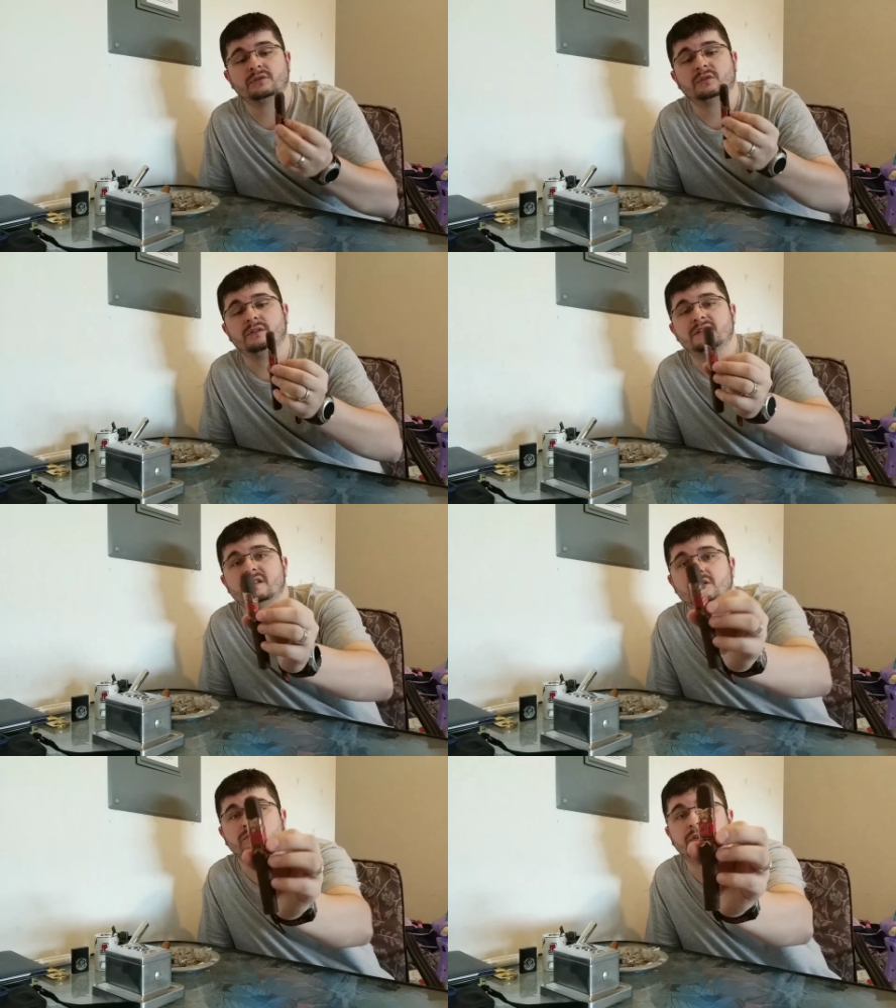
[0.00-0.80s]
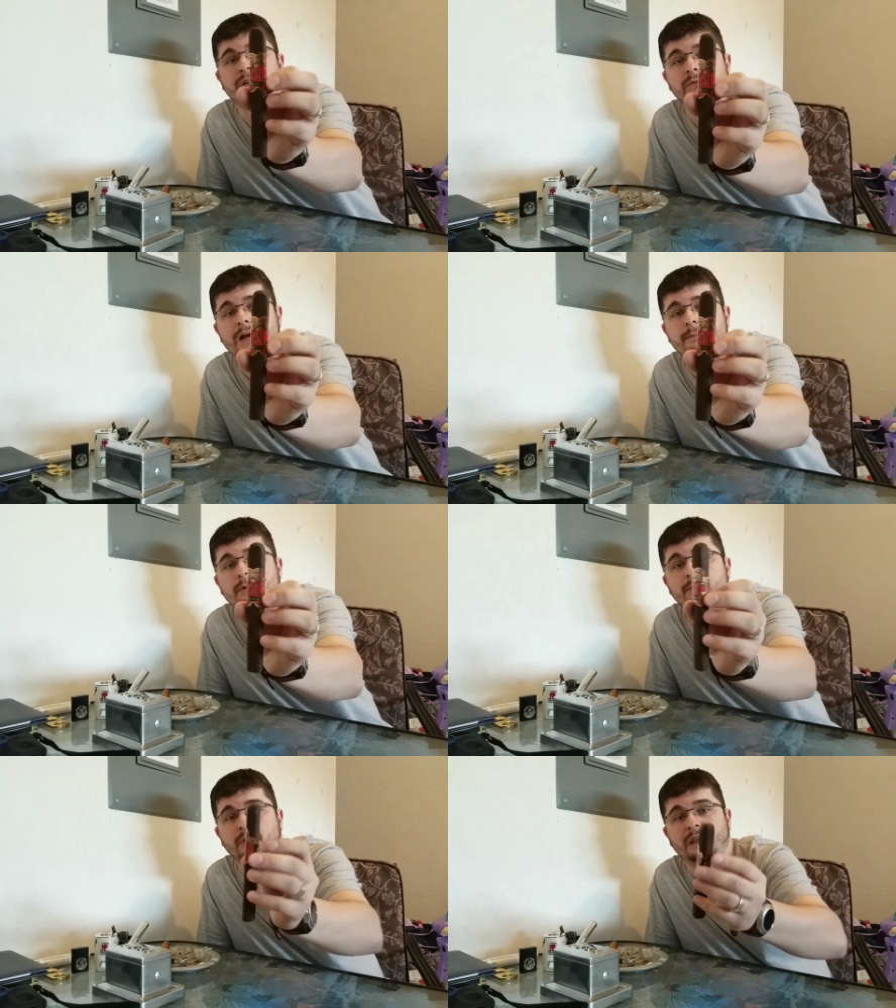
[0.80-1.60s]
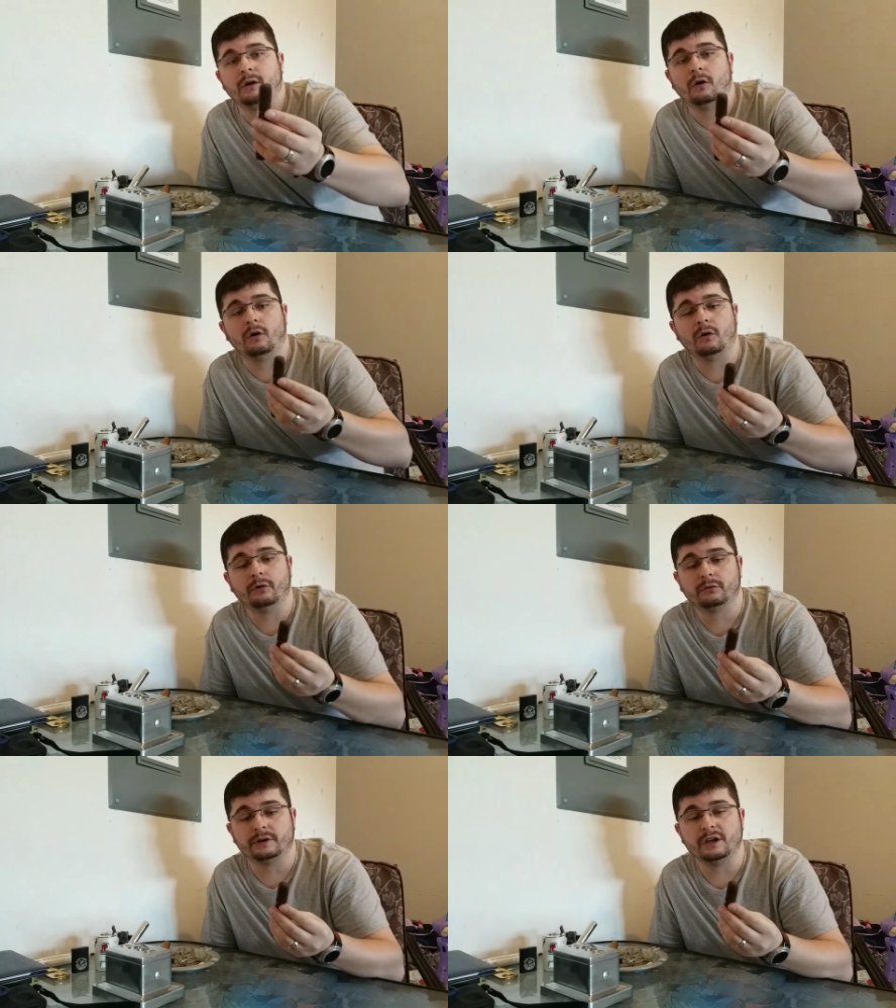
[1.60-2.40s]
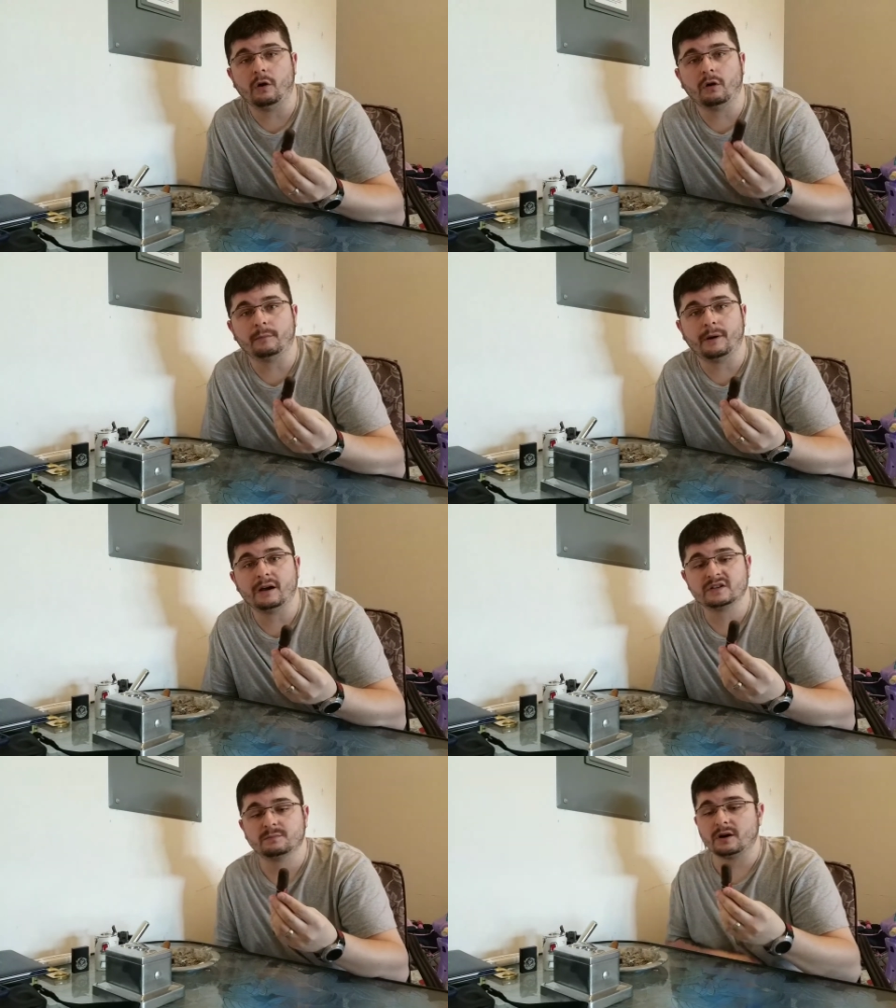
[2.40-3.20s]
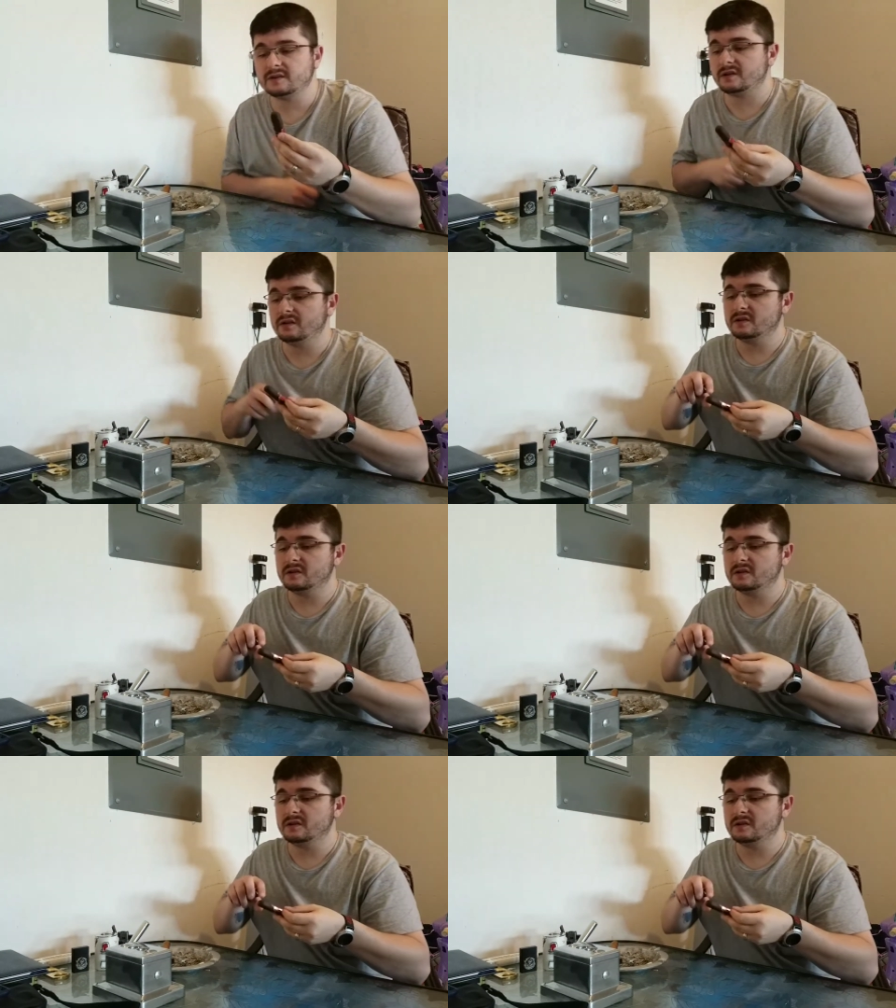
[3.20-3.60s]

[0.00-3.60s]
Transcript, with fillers: So this is the red wrapper, but they all three are box press.